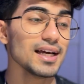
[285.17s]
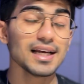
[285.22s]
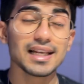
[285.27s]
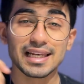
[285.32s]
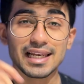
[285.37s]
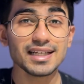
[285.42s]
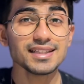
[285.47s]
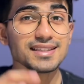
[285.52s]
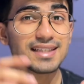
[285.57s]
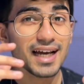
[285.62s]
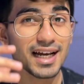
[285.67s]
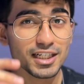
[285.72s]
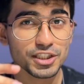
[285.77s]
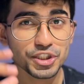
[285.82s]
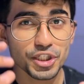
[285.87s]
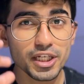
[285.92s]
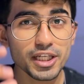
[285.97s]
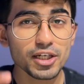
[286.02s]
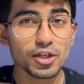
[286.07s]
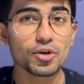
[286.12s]
let's
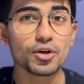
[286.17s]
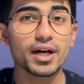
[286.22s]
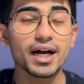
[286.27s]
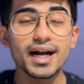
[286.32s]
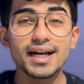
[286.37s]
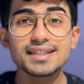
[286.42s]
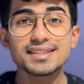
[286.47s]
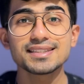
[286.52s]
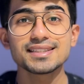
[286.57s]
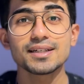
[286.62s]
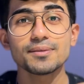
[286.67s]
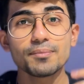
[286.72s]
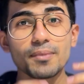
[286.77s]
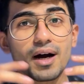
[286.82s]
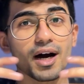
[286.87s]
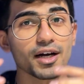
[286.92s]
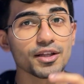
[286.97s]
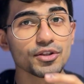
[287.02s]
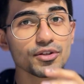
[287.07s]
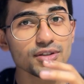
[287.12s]
actually look at some
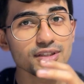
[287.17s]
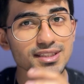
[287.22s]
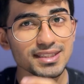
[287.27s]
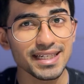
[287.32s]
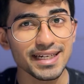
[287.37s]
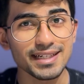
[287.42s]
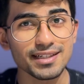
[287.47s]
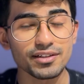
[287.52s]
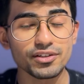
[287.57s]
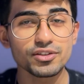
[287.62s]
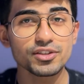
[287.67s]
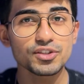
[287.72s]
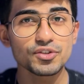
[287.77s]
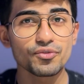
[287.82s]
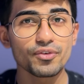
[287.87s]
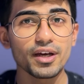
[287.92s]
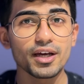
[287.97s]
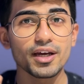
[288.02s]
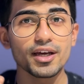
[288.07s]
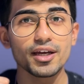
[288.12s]
other sectors
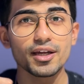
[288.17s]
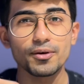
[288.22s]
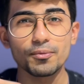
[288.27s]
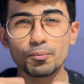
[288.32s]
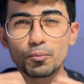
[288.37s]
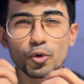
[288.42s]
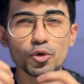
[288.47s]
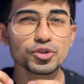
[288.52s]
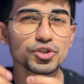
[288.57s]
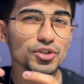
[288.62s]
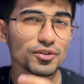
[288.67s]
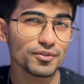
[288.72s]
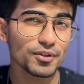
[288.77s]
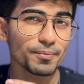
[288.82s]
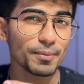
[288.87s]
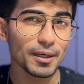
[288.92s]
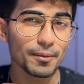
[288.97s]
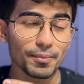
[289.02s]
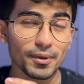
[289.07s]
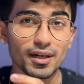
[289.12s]
where most of the
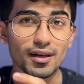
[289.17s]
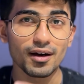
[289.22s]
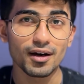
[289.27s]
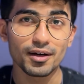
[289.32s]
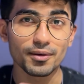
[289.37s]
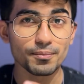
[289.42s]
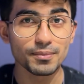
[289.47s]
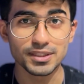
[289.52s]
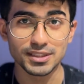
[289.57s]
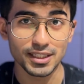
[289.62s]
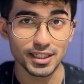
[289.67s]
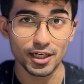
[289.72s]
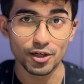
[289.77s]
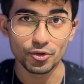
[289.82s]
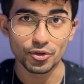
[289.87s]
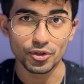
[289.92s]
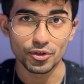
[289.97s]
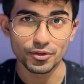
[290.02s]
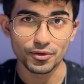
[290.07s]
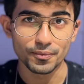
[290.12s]
people are missing
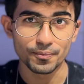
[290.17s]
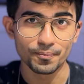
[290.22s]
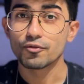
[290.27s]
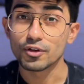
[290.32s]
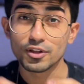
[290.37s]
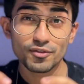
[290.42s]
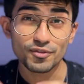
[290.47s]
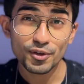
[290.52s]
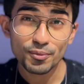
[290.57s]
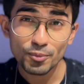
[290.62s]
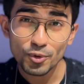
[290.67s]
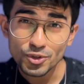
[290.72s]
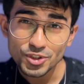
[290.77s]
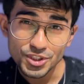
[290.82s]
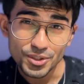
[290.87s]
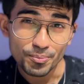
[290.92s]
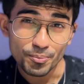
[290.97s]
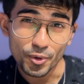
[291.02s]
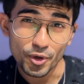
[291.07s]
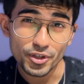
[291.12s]
out on. One of the most
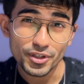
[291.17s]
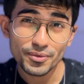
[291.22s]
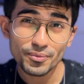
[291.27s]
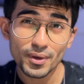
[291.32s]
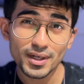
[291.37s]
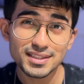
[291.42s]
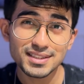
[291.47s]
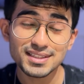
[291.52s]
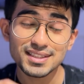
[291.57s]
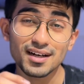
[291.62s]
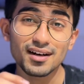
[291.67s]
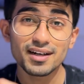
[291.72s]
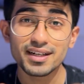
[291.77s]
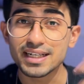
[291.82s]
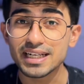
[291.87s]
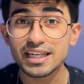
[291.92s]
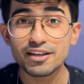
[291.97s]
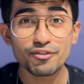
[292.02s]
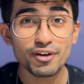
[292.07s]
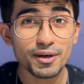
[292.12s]
important ones are
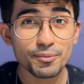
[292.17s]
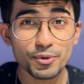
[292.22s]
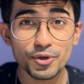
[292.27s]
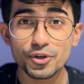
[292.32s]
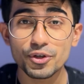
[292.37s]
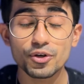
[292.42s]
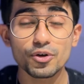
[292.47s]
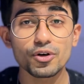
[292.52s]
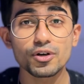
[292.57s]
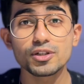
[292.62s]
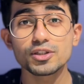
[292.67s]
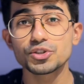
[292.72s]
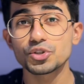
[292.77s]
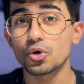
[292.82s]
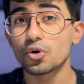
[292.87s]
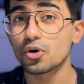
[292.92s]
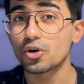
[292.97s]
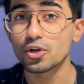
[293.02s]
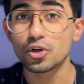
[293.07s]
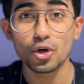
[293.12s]
DeFi protocols
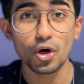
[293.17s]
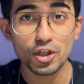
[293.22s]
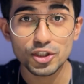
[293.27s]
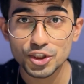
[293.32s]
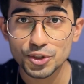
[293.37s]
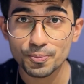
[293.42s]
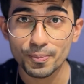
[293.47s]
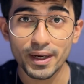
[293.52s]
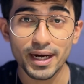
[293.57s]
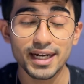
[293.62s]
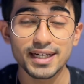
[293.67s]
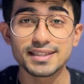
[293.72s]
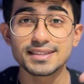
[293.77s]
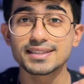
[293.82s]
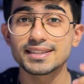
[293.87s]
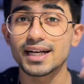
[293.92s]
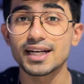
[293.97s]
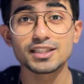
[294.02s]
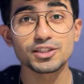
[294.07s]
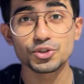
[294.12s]
or launch
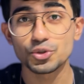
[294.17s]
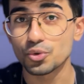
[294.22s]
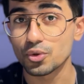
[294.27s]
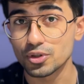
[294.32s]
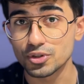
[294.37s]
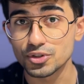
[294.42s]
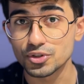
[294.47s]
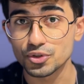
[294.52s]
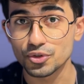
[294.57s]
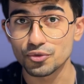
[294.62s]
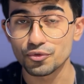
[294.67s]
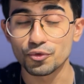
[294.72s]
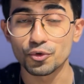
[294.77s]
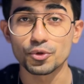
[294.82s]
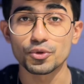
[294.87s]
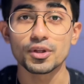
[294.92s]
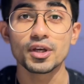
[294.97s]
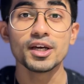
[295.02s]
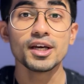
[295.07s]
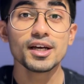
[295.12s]
pads and so on and so
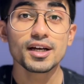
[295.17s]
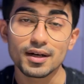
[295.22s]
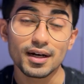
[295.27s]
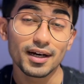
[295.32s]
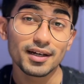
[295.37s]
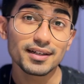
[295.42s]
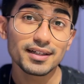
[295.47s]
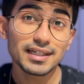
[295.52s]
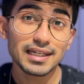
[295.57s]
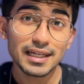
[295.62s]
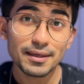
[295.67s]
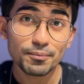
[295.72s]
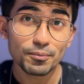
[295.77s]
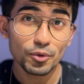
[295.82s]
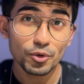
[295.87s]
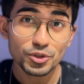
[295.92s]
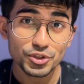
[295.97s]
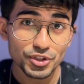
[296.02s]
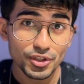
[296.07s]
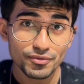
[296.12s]
forth. Currently,
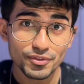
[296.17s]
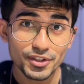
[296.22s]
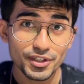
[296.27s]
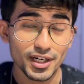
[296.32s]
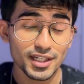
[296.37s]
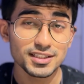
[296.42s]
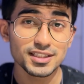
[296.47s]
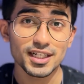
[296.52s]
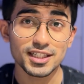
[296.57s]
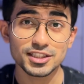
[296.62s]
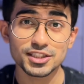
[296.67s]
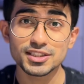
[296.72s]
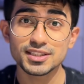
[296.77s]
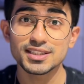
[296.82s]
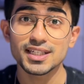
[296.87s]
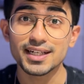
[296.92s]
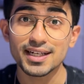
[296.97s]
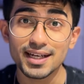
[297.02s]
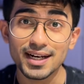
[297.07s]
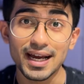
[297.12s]
most of the transactions
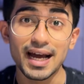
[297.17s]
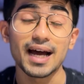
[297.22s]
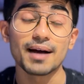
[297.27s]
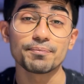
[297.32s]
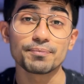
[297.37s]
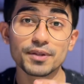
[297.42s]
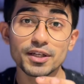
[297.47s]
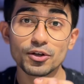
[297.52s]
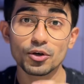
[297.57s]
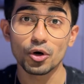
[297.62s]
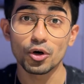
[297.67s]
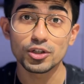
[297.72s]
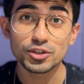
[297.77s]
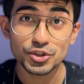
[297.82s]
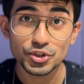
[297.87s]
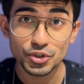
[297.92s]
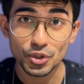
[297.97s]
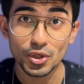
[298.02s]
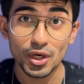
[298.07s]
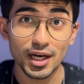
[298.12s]
that are happening on
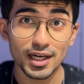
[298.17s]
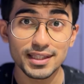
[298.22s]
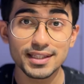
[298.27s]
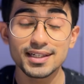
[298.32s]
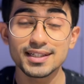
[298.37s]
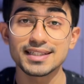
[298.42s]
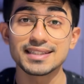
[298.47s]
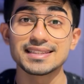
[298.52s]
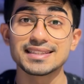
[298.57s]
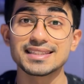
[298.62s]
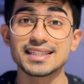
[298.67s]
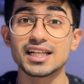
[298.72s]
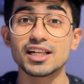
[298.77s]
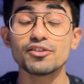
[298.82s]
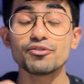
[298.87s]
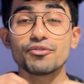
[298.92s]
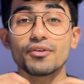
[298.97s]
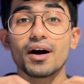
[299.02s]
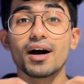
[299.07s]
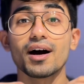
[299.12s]
Solana
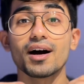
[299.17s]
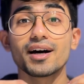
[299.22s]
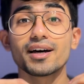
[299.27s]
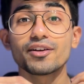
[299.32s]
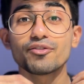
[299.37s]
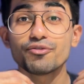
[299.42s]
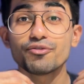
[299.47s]
itself are